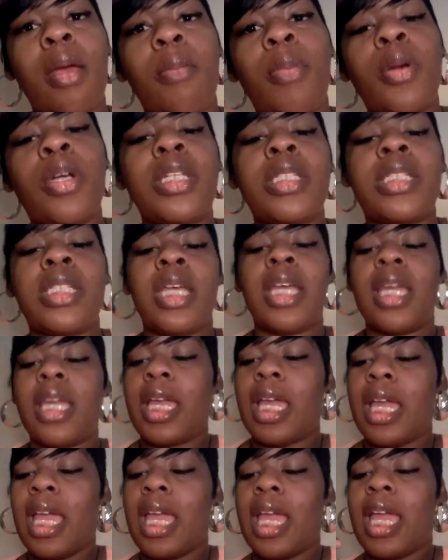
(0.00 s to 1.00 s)
Because
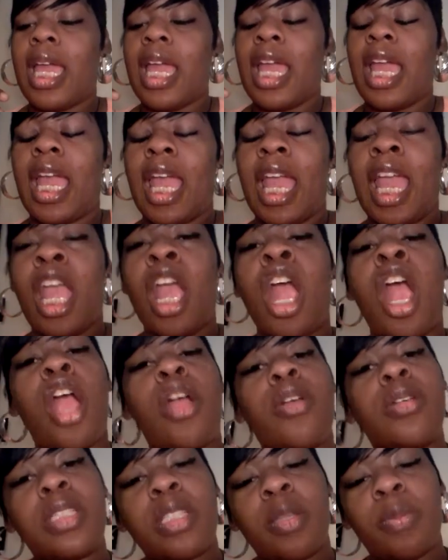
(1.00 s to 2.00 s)
it
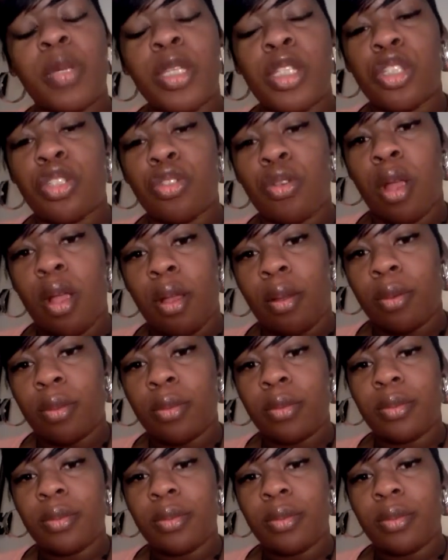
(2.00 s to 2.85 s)
hurts to be strong.